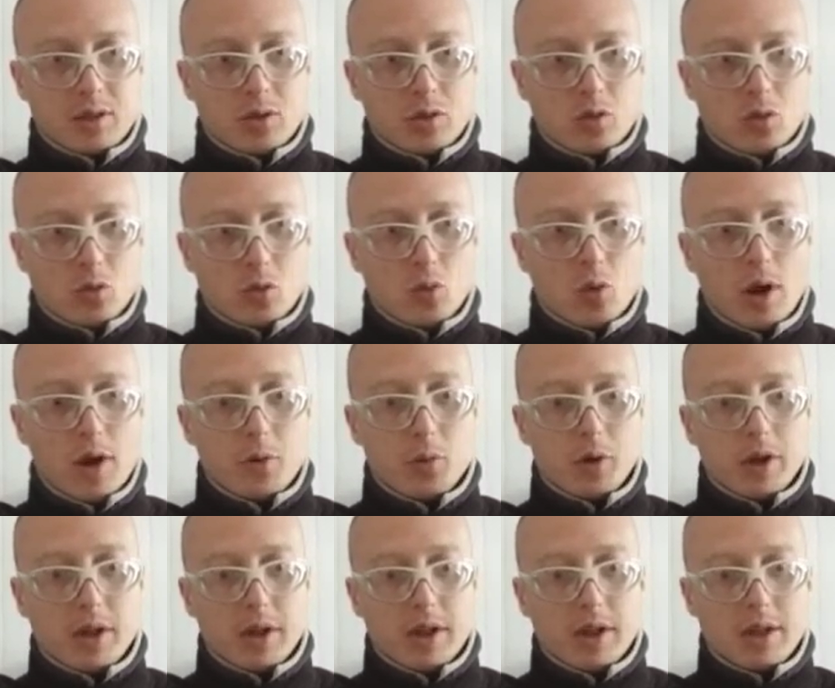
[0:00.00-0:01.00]
When
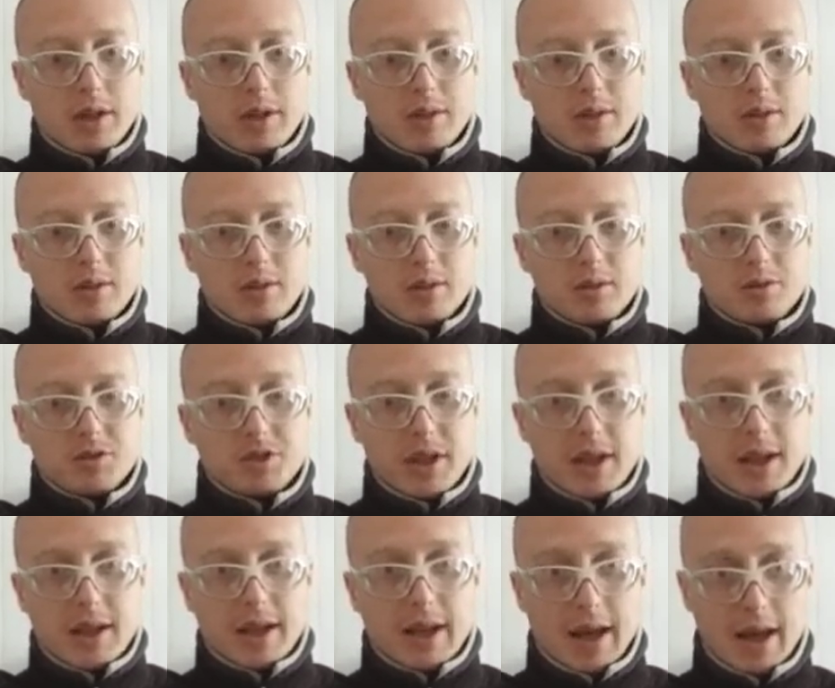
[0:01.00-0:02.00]
we
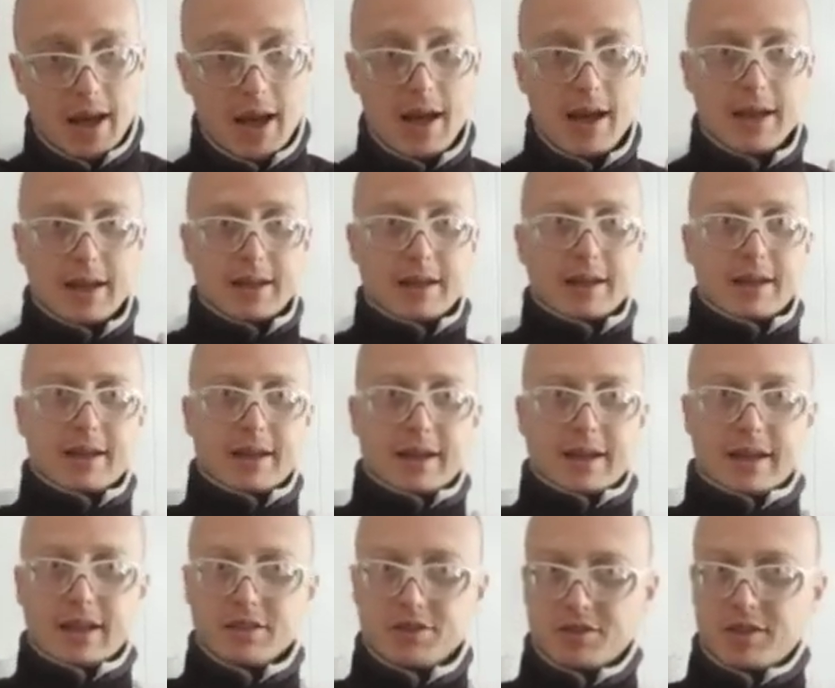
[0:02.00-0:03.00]
say, hey,
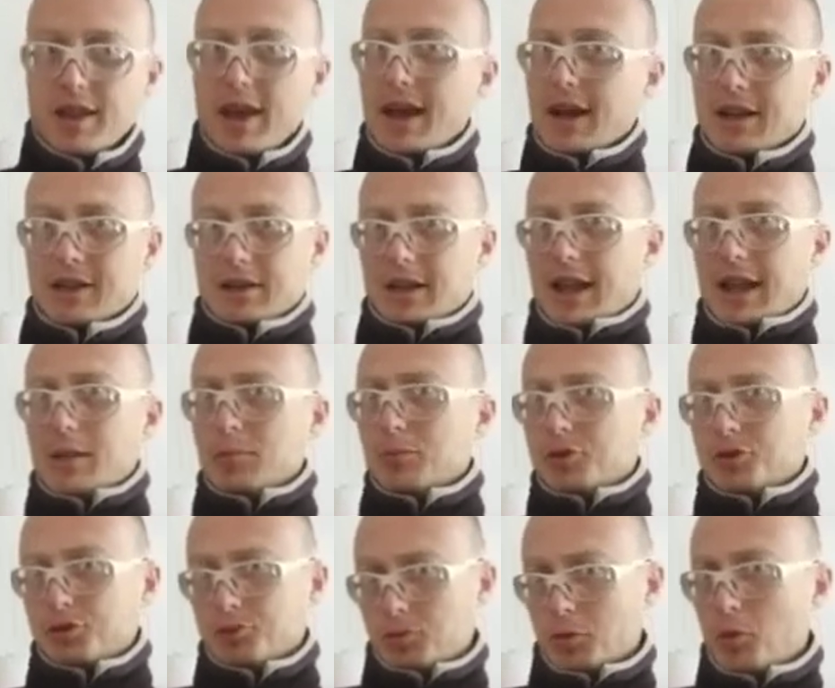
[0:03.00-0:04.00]
is that claim
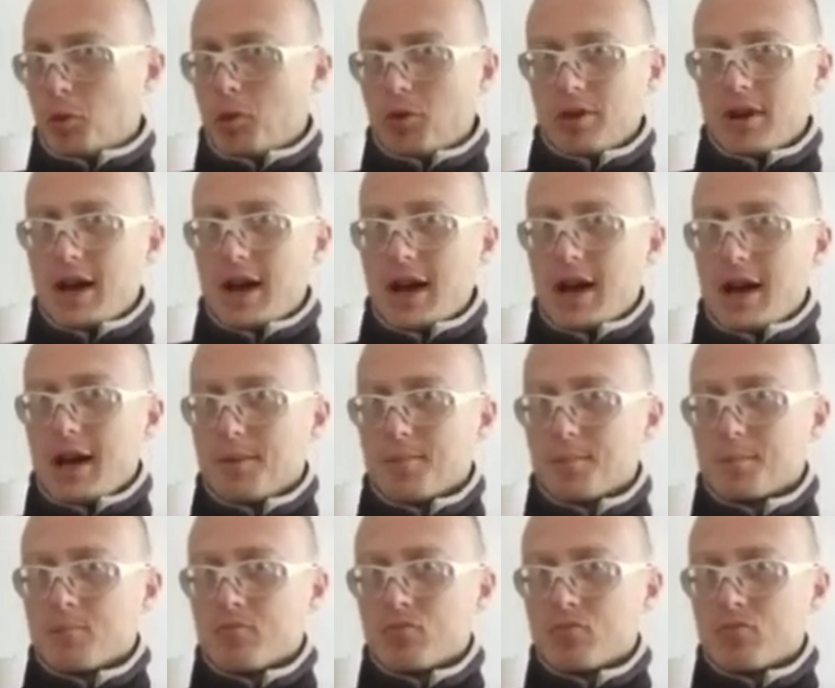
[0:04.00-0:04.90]
true or not?